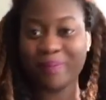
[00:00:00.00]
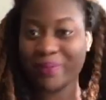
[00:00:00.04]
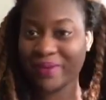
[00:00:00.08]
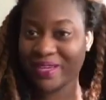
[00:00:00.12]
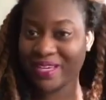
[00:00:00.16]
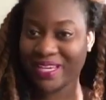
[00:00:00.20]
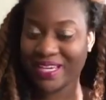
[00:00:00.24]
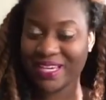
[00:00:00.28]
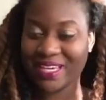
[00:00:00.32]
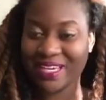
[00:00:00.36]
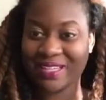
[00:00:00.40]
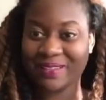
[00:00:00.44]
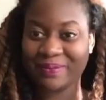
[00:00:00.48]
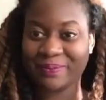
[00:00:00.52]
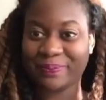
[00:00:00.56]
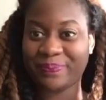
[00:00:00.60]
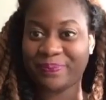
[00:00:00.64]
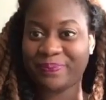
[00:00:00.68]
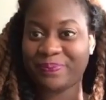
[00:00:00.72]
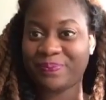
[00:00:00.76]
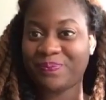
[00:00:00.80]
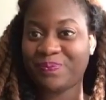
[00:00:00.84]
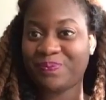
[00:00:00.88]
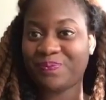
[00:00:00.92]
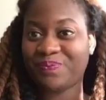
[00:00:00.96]
But
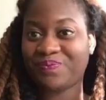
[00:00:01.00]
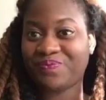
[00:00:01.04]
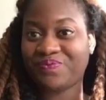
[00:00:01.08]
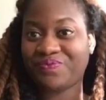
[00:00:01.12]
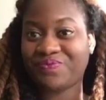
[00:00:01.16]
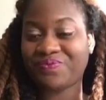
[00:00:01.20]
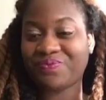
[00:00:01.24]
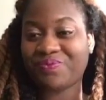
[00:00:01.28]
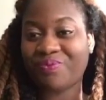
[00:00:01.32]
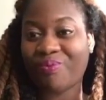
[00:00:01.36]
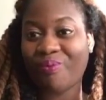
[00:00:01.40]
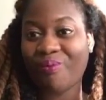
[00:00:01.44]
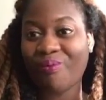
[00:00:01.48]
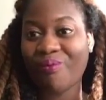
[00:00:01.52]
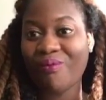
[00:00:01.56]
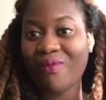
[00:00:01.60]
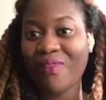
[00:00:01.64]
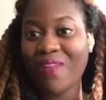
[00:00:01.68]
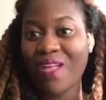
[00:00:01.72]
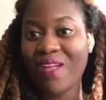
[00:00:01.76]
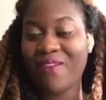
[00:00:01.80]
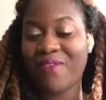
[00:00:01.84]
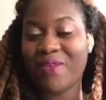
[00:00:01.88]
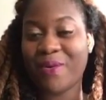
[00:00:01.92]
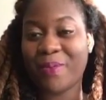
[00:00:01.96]

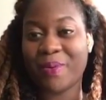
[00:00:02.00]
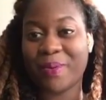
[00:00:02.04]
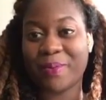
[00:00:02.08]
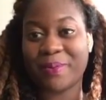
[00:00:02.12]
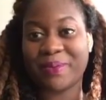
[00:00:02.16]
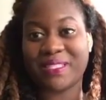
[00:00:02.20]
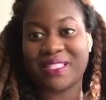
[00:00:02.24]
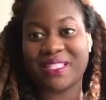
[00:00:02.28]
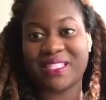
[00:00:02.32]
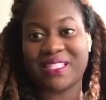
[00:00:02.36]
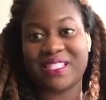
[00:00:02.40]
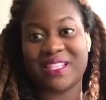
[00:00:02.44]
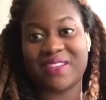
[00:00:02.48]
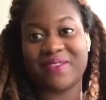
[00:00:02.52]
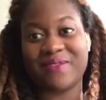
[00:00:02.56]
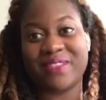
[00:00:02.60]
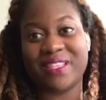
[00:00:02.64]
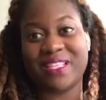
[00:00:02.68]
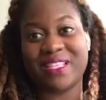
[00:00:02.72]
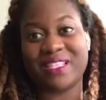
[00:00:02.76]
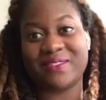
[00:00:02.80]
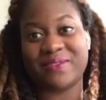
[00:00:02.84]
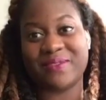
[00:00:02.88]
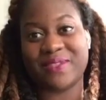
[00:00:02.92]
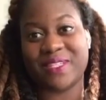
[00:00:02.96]
for purposes
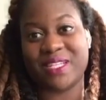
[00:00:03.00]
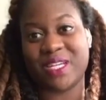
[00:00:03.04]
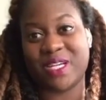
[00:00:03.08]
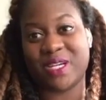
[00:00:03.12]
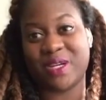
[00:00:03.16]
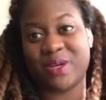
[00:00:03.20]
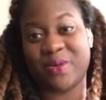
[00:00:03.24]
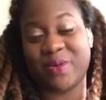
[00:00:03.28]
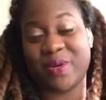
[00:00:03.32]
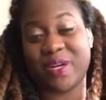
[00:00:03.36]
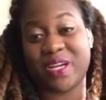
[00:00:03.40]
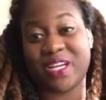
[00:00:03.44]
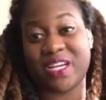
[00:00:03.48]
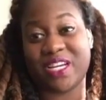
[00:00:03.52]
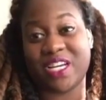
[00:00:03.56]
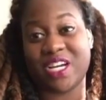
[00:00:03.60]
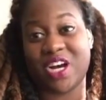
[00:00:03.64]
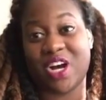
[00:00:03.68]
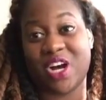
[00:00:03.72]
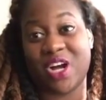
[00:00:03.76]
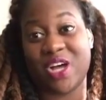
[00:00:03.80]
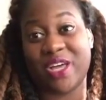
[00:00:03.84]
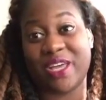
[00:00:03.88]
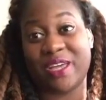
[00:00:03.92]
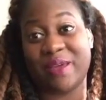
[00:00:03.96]
of this video, we're gonna
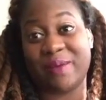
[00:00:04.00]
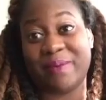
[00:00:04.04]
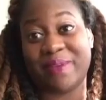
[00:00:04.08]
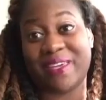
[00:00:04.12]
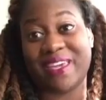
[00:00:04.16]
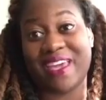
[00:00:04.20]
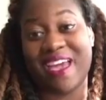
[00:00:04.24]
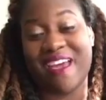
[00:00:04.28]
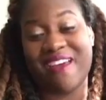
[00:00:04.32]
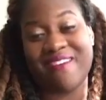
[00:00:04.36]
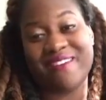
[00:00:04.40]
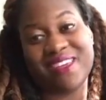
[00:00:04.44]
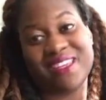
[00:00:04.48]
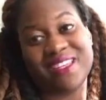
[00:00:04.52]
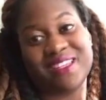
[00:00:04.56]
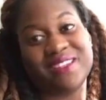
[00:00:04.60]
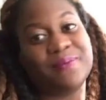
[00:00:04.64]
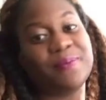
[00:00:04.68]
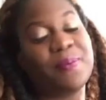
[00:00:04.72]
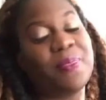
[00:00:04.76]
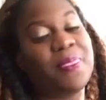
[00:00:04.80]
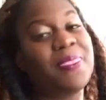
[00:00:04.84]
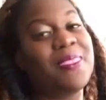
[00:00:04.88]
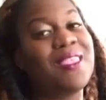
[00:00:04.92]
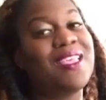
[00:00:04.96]
call him Kevin.